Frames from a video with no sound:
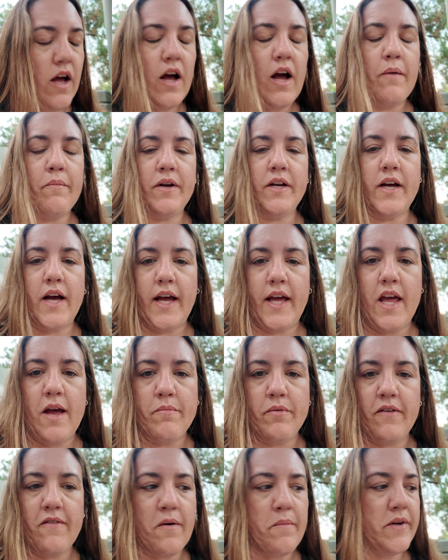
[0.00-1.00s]
I can't
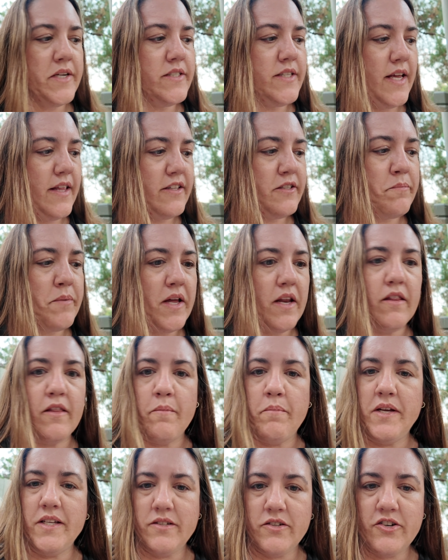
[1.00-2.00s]
believe I'm gonna say this, but the
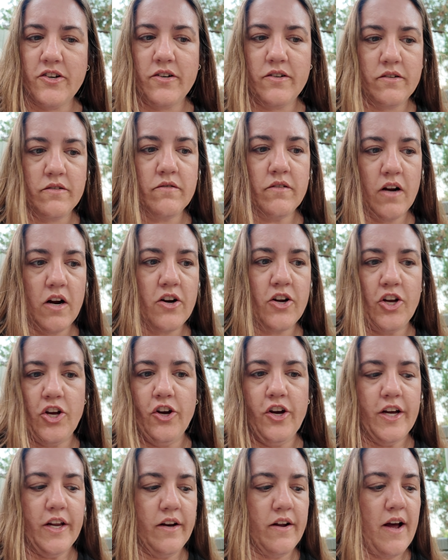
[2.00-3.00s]
beans are
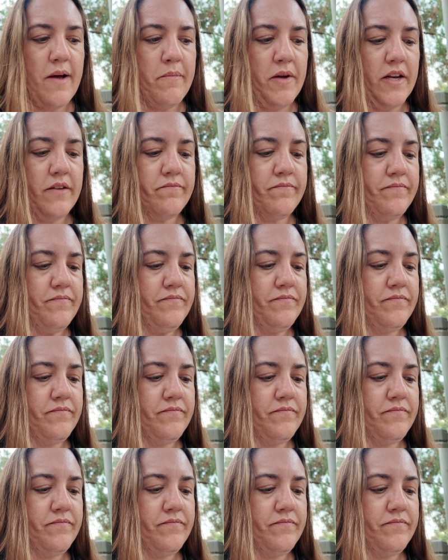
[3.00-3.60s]
good. I mean,